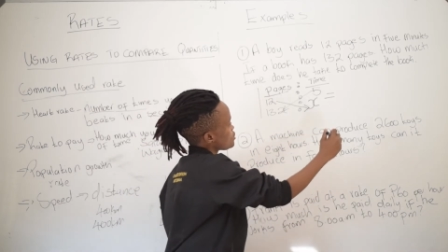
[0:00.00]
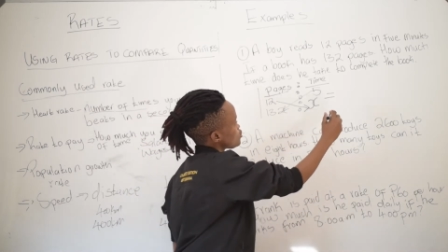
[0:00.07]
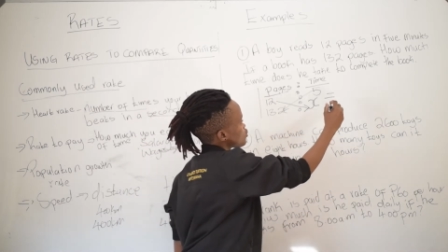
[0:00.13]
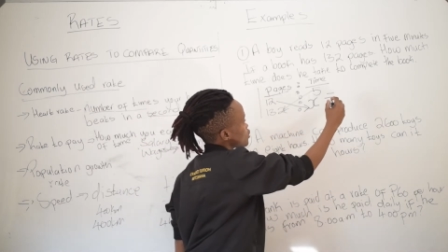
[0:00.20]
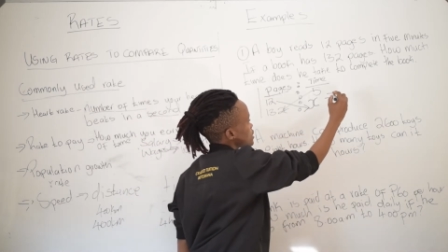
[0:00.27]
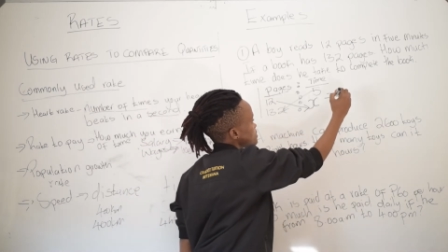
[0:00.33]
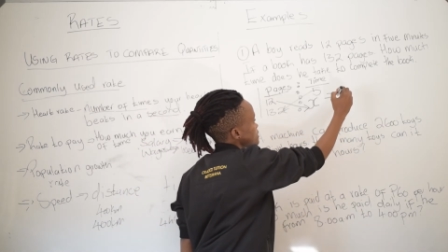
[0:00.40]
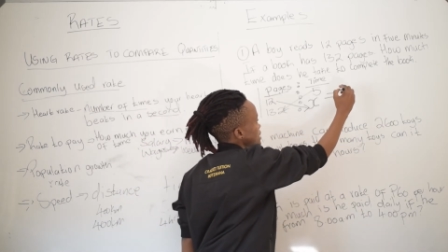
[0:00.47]

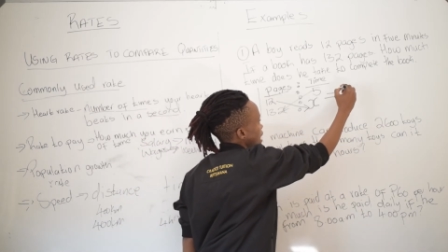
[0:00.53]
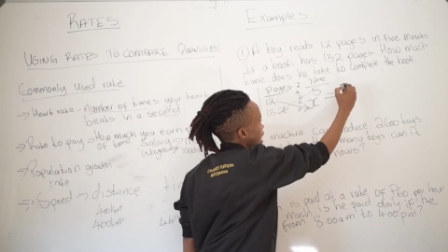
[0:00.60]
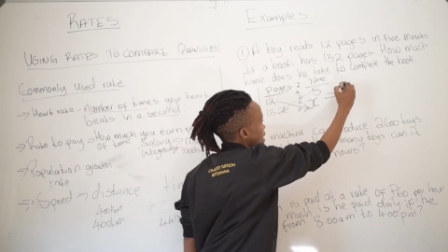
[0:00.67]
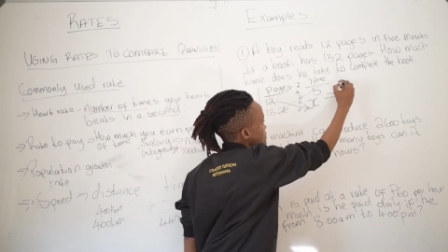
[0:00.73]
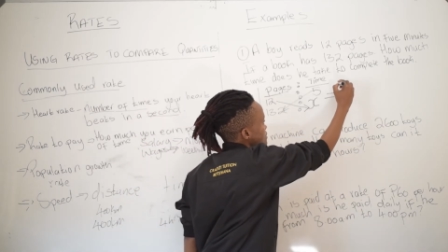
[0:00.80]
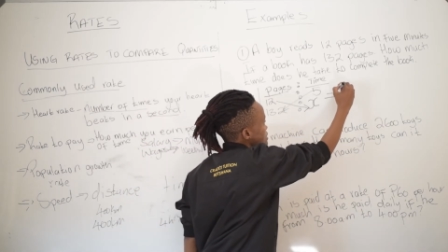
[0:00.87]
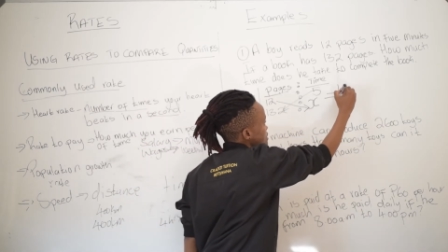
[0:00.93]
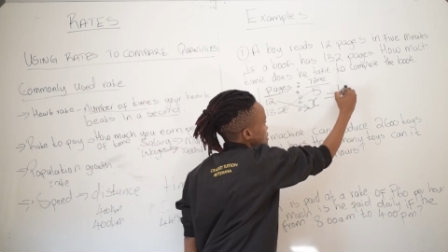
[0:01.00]
So it
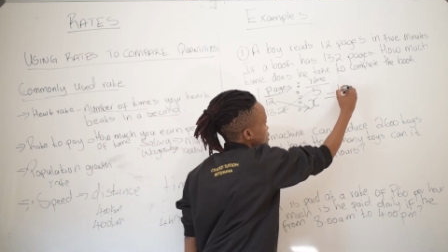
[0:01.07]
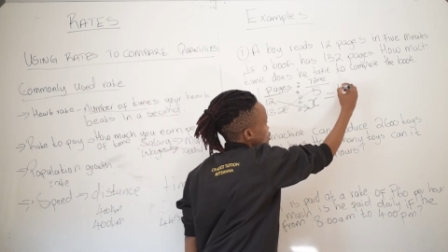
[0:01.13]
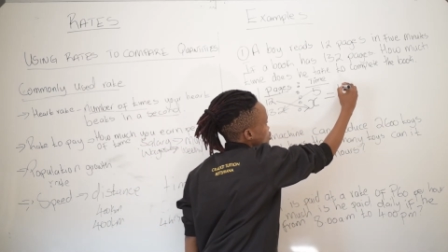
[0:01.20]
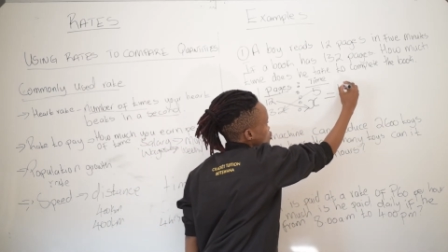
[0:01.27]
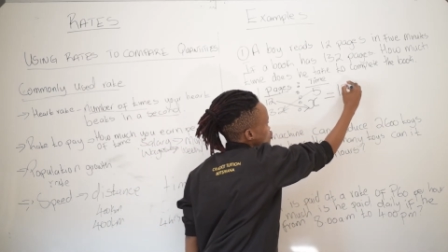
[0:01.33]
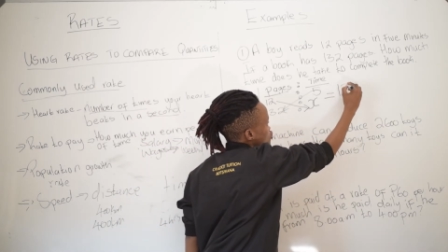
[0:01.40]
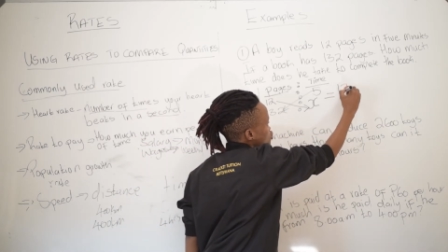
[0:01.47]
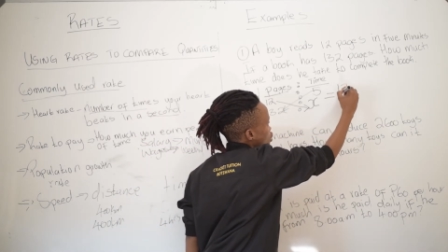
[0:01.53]
becomes
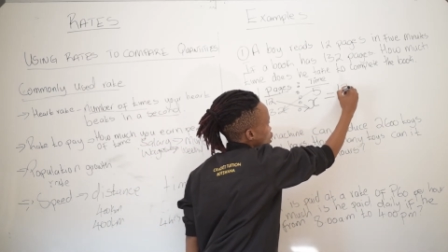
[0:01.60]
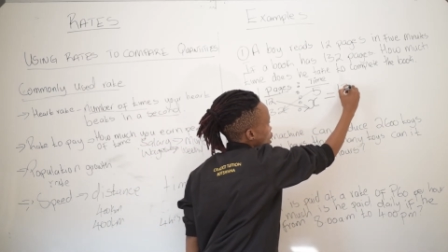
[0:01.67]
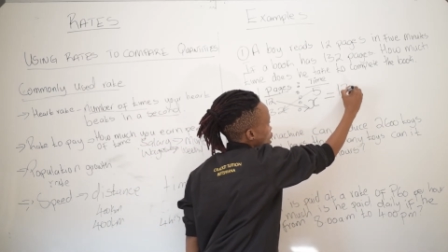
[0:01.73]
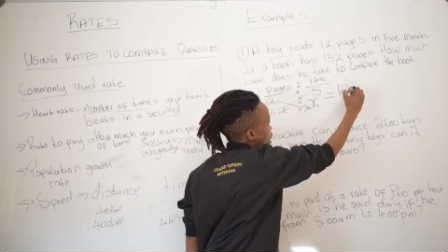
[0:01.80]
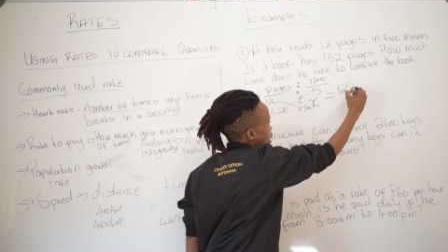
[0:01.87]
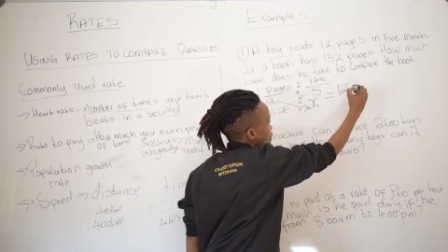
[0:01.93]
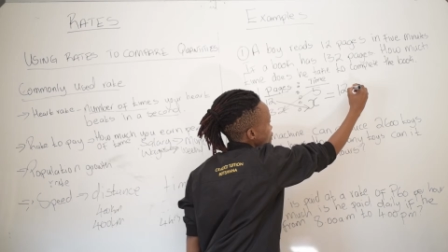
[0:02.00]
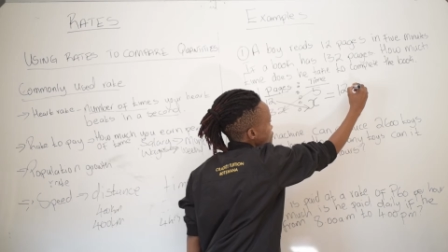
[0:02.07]

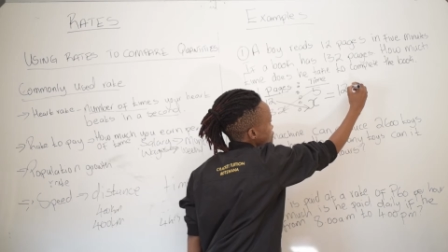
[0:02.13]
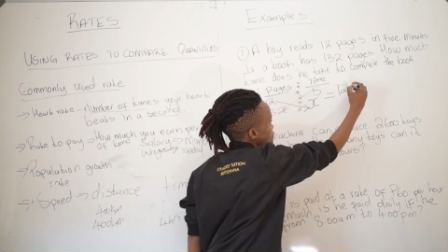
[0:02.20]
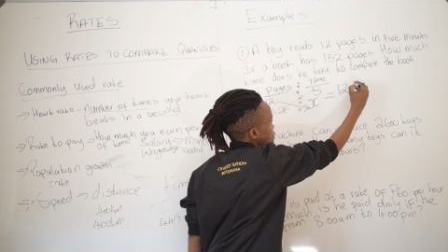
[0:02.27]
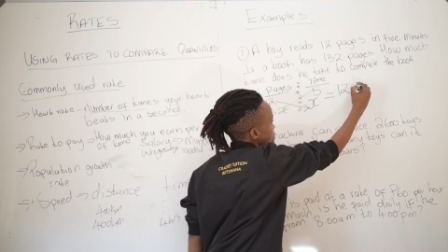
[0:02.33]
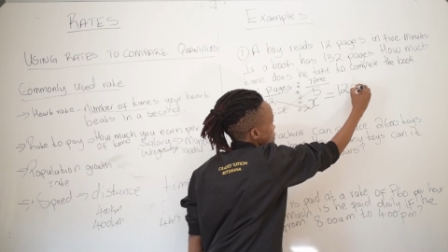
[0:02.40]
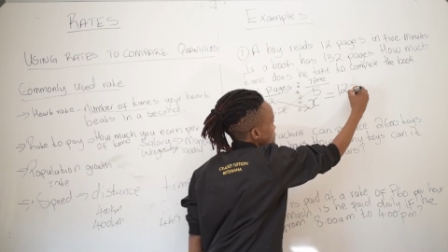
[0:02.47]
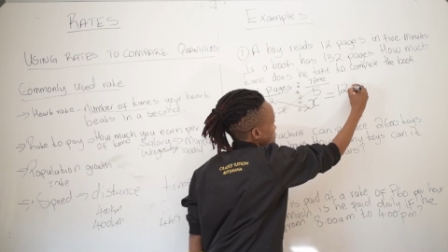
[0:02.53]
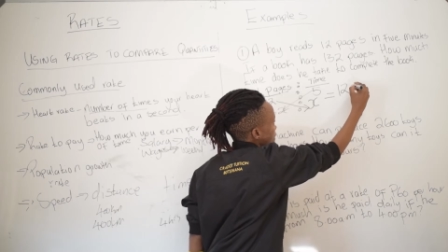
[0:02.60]

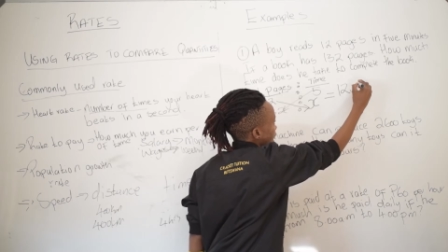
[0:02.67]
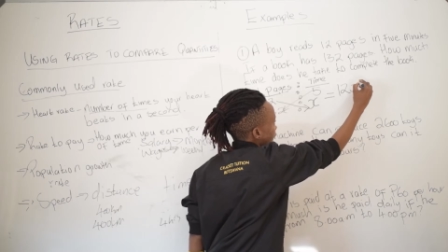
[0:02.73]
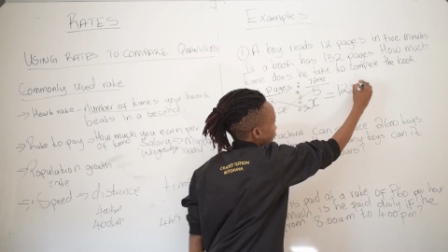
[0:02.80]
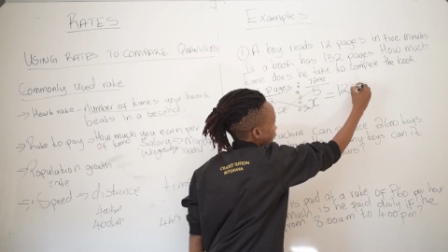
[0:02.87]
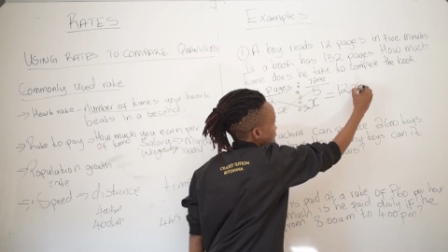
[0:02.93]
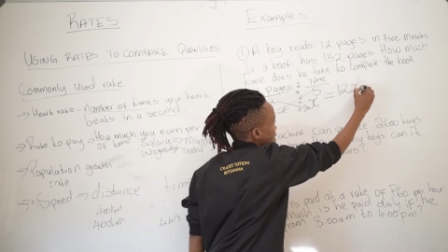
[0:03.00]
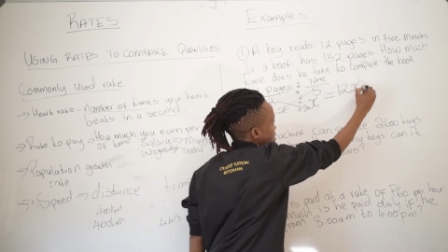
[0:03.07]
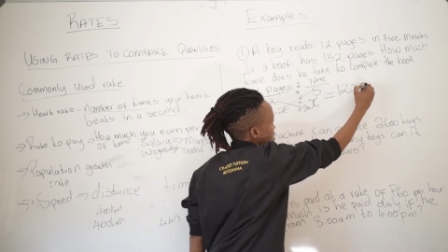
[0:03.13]

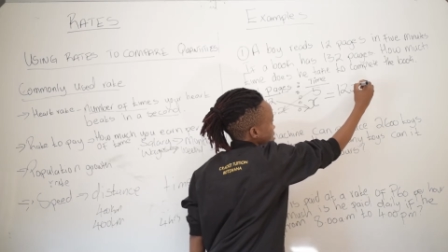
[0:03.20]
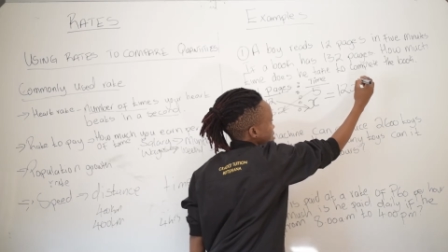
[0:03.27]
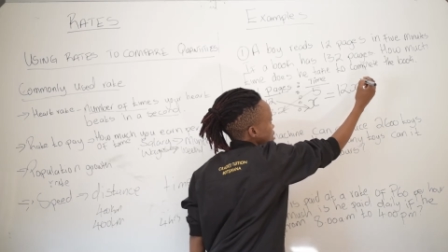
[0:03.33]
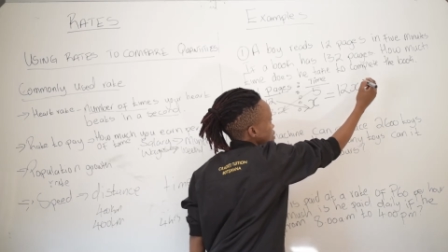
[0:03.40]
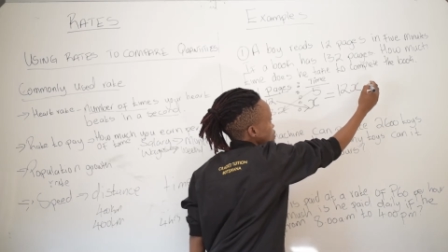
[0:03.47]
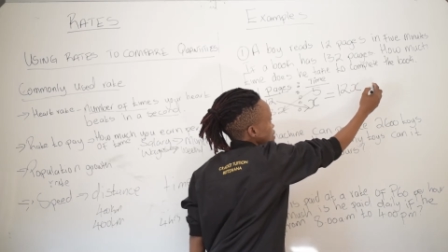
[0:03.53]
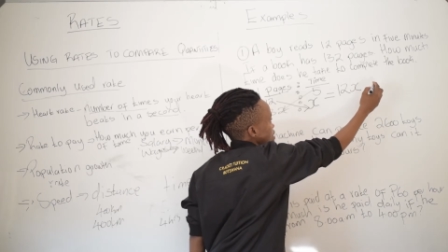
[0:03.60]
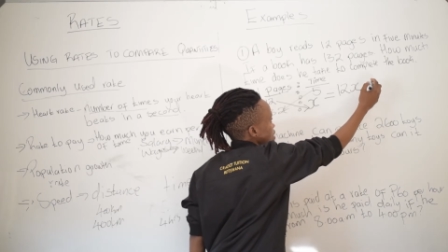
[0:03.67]
12x, and
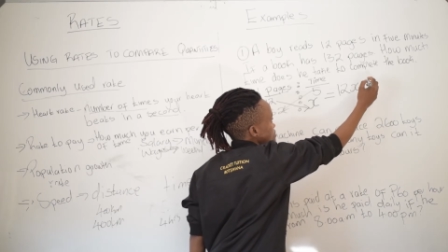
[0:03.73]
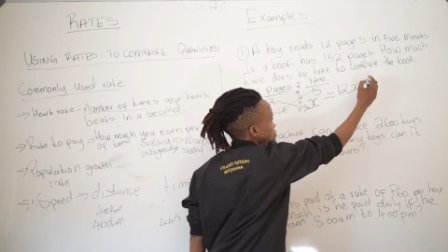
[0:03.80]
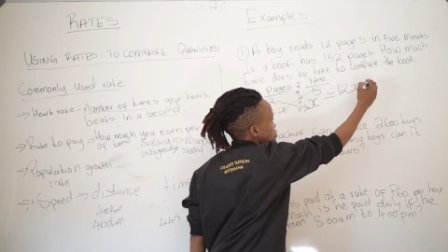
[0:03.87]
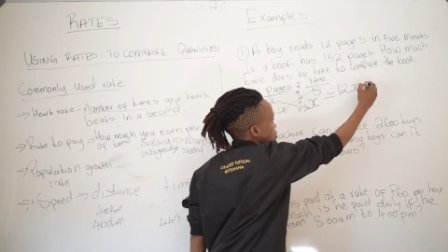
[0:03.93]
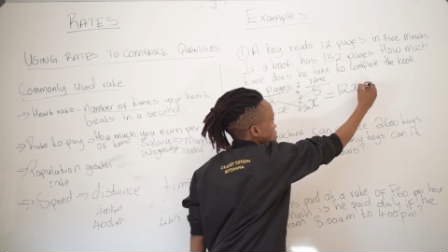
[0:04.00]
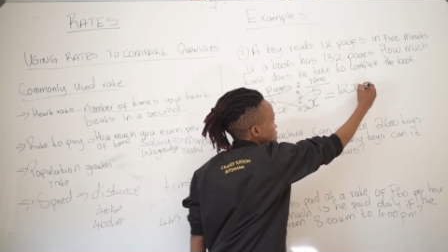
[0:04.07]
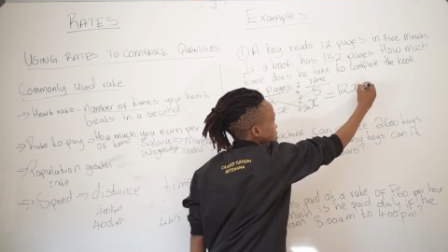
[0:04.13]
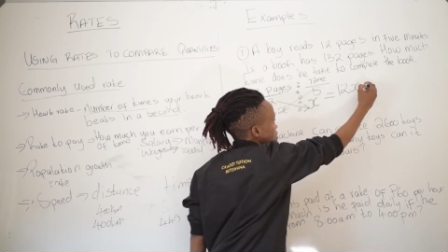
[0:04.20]
then you can
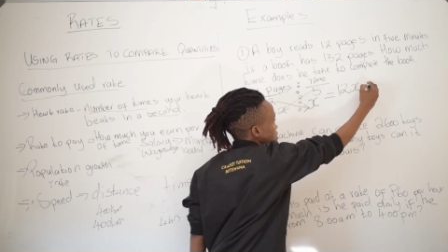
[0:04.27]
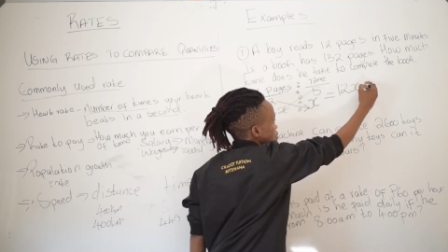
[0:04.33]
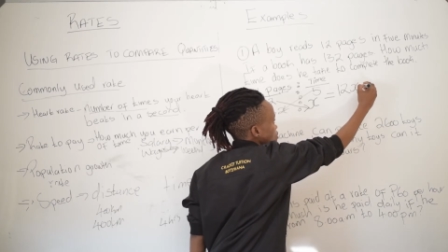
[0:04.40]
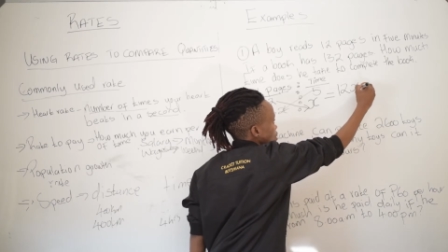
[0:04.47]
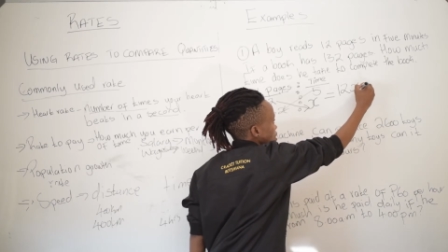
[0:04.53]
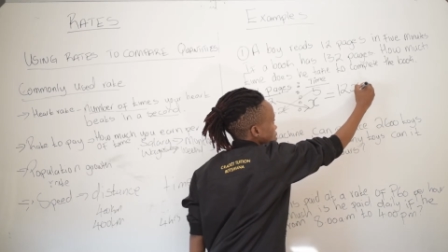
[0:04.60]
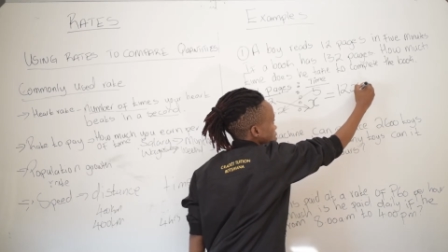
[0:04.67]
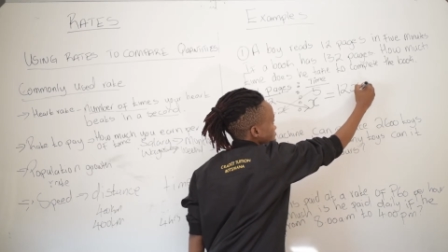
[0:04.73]
put this
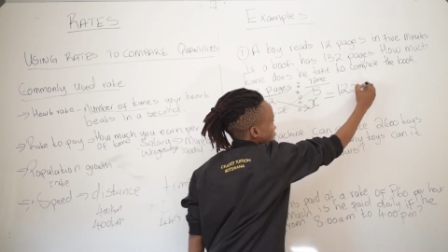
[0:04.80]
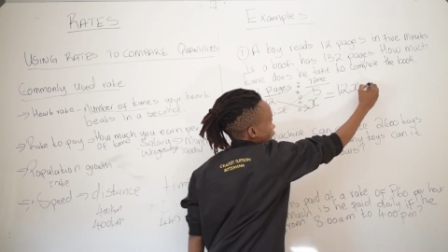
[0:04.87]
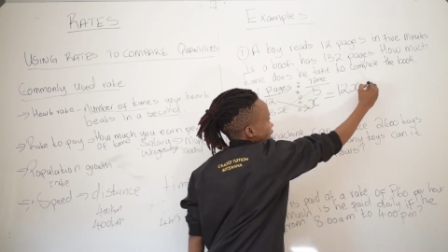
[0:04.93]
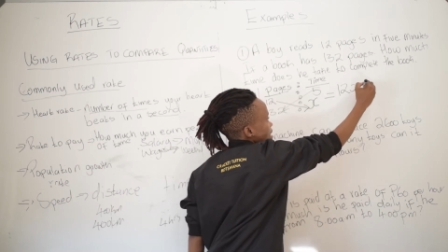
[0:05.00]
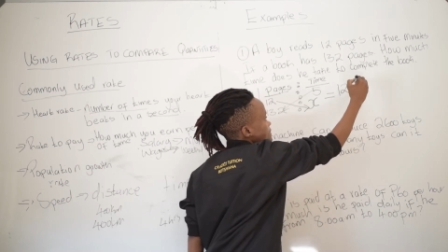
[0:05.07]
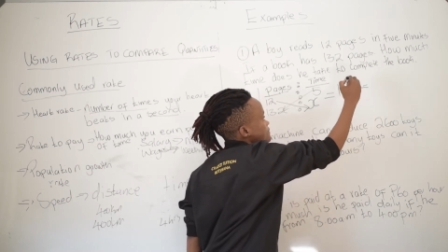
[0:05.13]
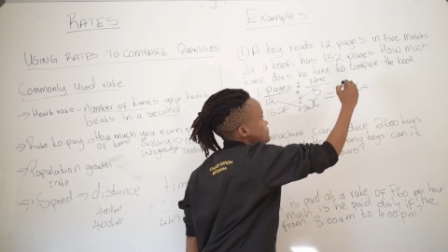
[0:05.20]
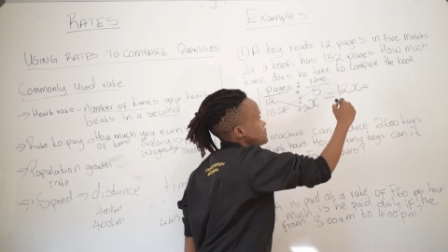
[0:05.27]
equal
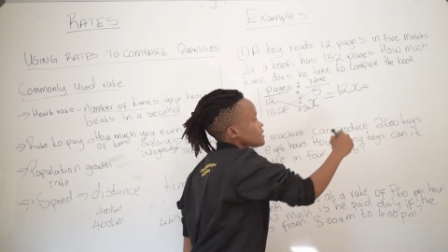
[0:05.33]
sign.